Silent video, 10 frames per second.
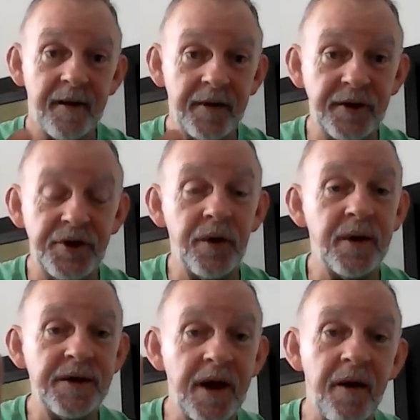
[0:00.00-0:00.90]
The
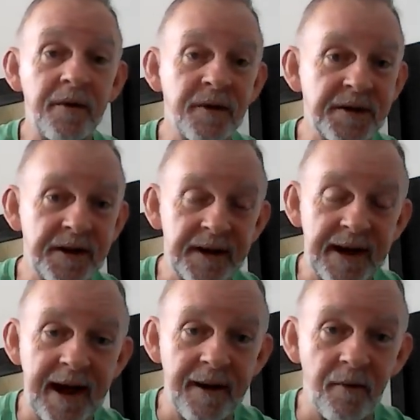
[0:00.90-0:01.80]
Jewish owners of the
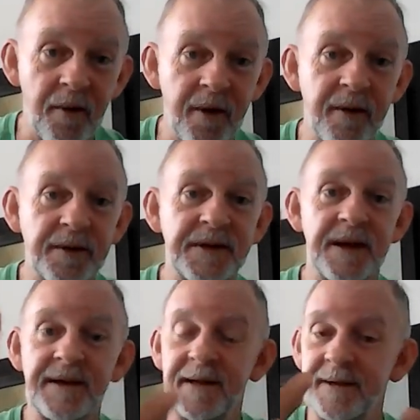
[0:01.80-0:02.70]
networks
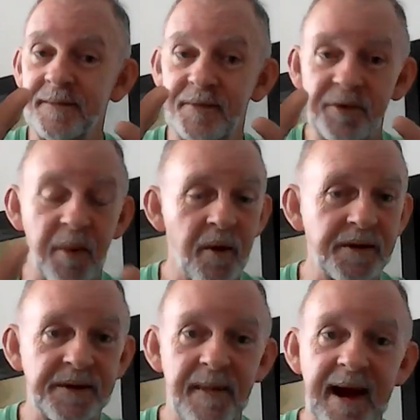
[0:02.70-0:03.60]
and the
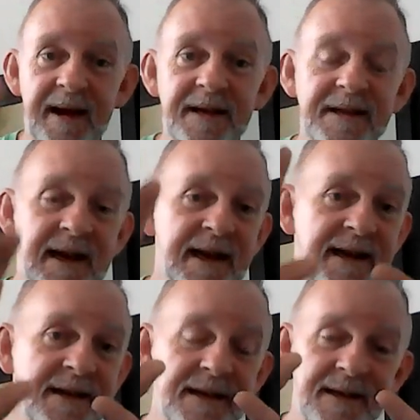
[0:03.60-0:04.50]
sports
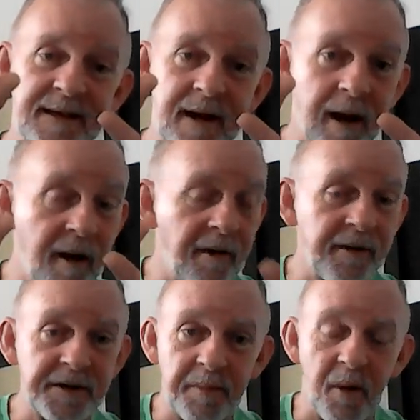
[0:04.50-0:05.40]
magazines and all
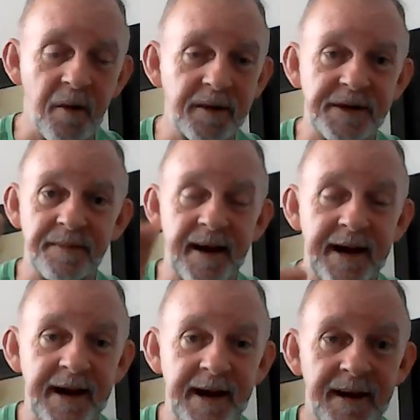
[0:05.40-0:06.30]
the sports
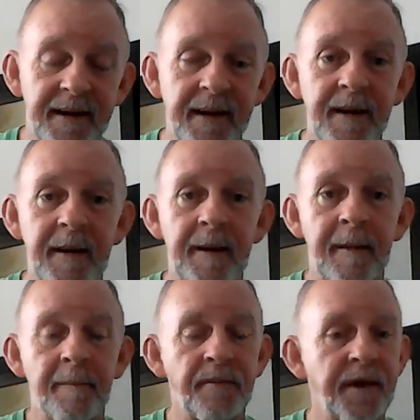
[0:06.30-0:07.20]
media
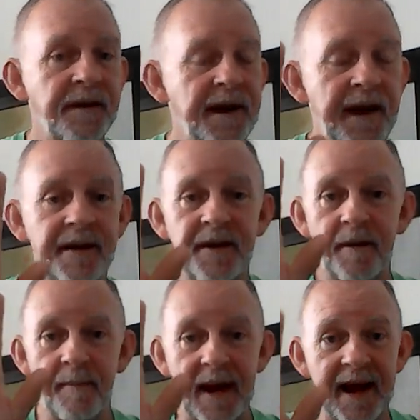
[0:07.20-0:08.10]
did
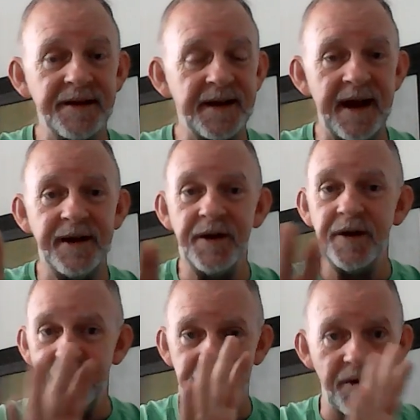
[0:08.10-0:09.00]
the best they
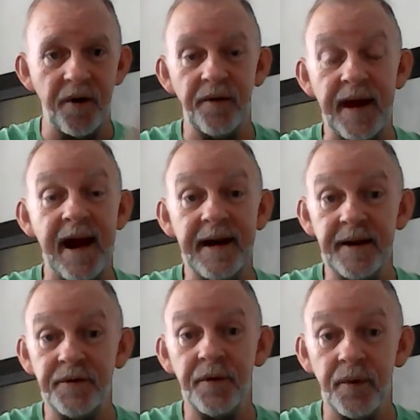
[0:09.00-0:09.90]
could to turn that
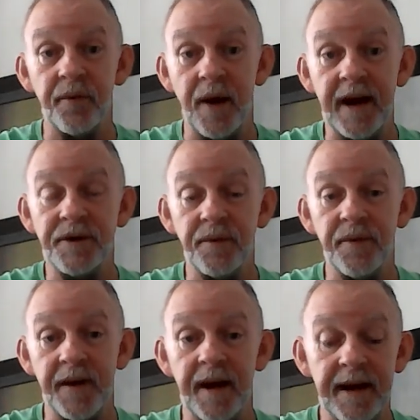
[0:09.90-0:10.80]
into a racial
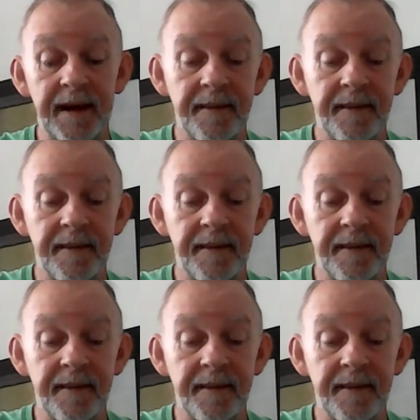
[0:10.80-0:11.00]
thing.